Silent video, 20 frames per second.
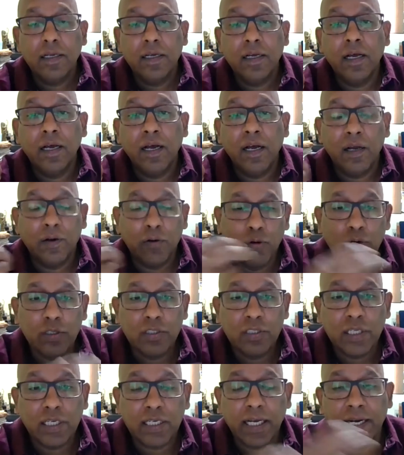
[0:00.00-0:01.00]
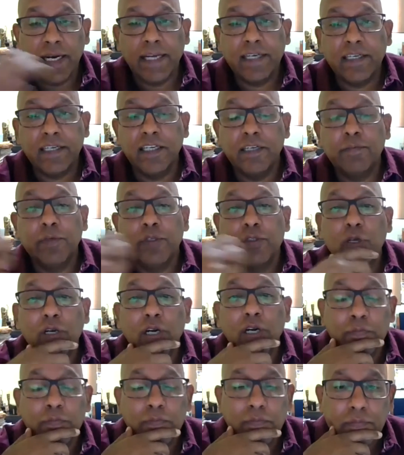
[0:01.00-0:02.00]
roads connecting
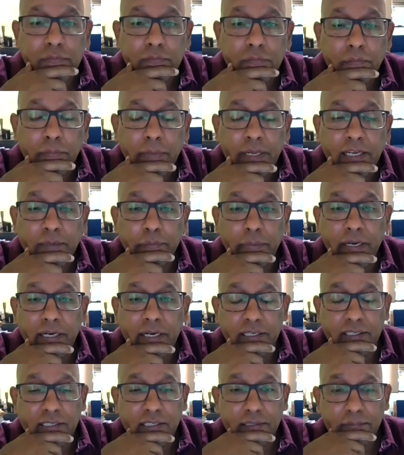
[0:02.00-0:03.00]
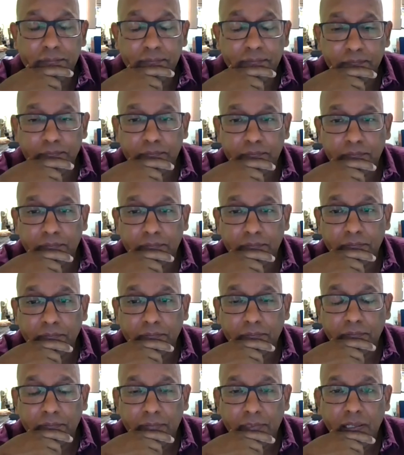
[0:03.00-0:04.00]
Mizoram being built.
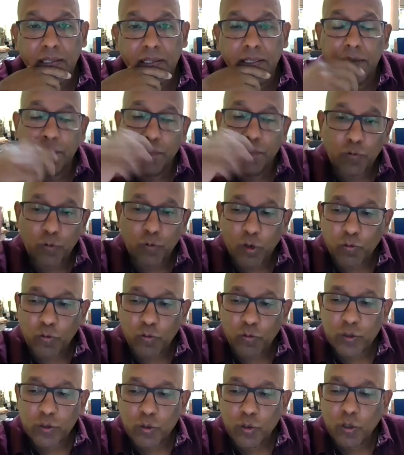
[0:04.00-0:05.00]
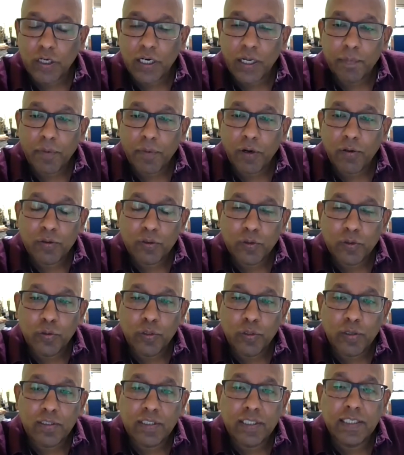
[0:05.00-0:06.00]
But what was good about
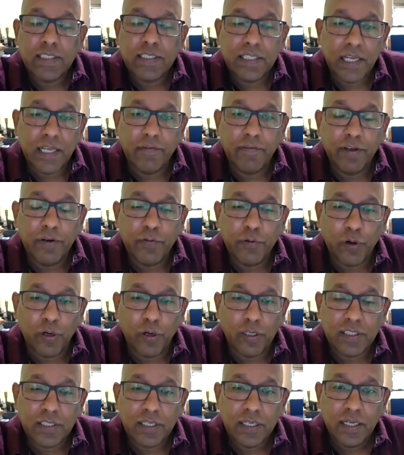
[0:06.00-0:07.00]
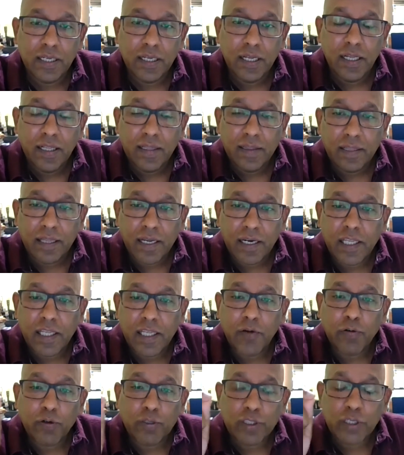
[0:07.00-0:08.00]
2007 was that
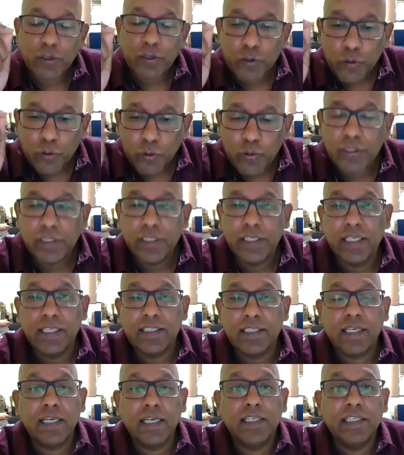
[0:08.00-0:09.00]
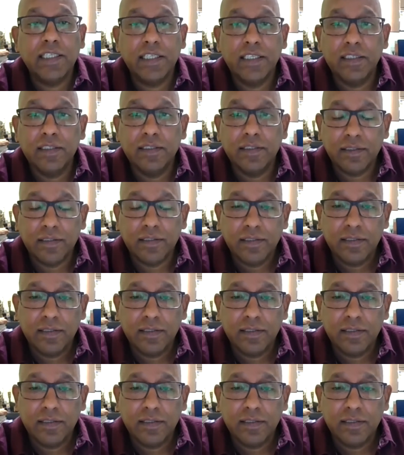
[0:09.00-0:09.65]
there was a huge discussion